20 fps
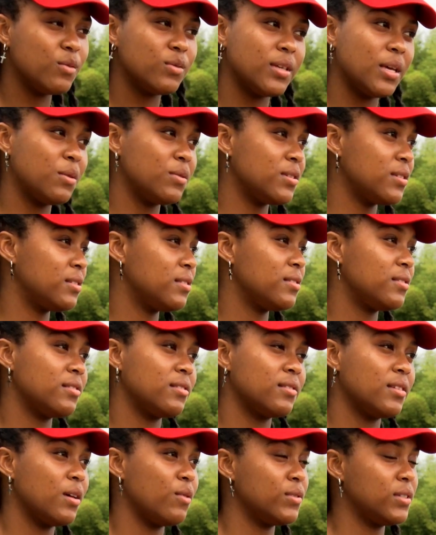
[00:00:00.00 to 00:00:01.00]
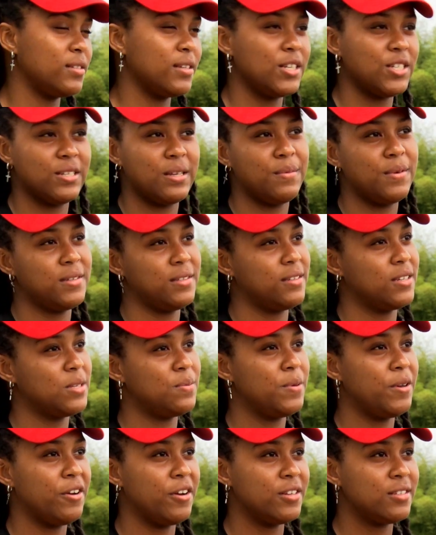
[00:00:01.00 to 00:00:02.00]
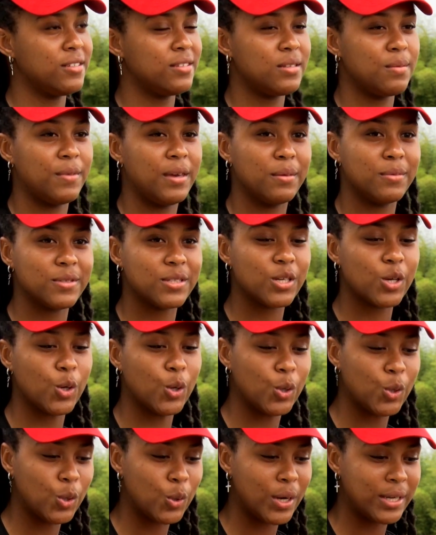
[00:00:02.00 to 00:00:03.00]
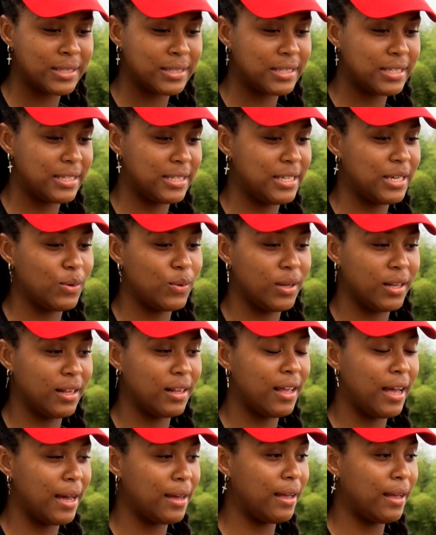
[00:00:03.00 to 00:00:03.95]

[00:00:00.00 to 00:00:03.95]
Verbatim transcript: it, it was, it was such an amazing experience to be able to go and to say, well,